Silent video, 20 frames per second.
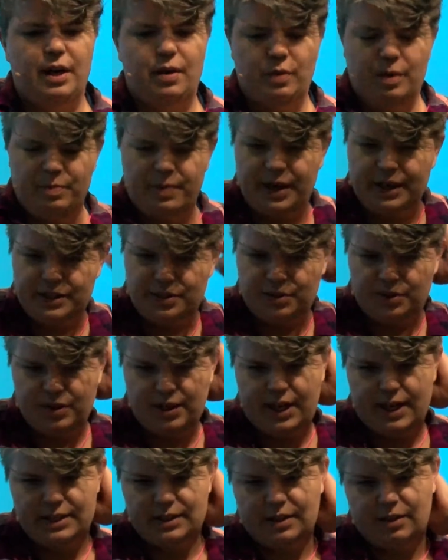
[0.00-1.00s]
I went back to
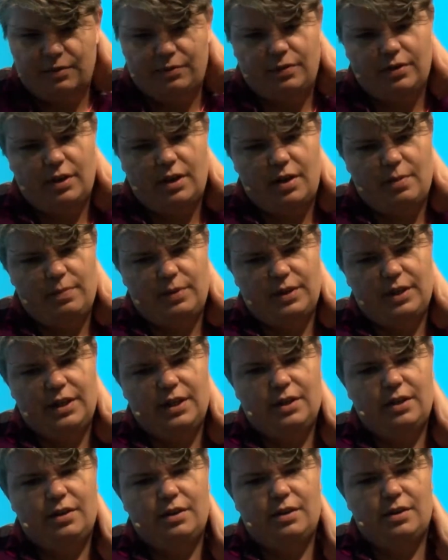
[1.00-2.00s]
Alaska for a couple of
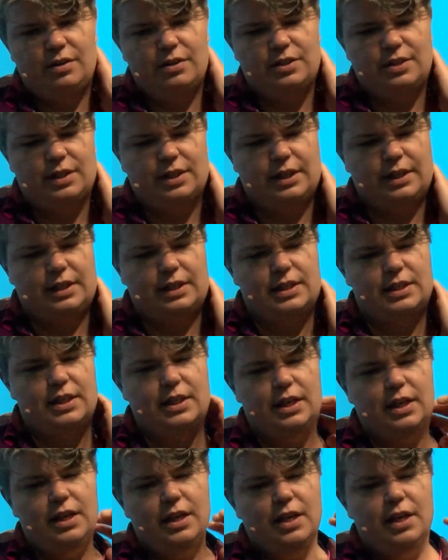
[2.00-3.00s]
years, and
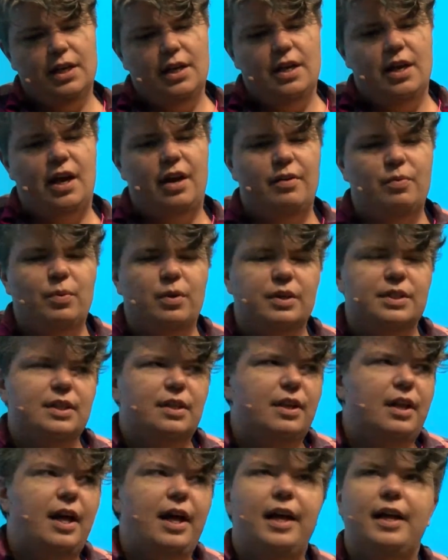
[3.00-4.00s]
I worked a
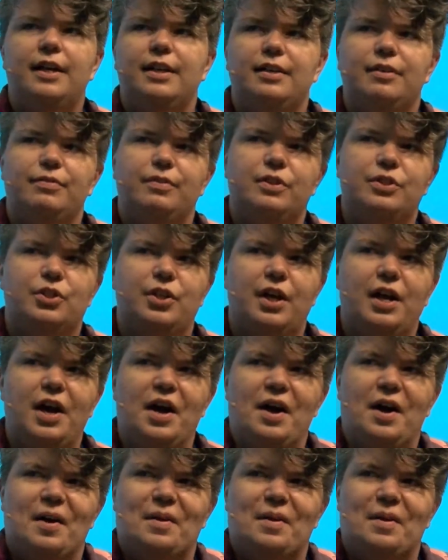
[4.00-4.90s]
lot of different jobs.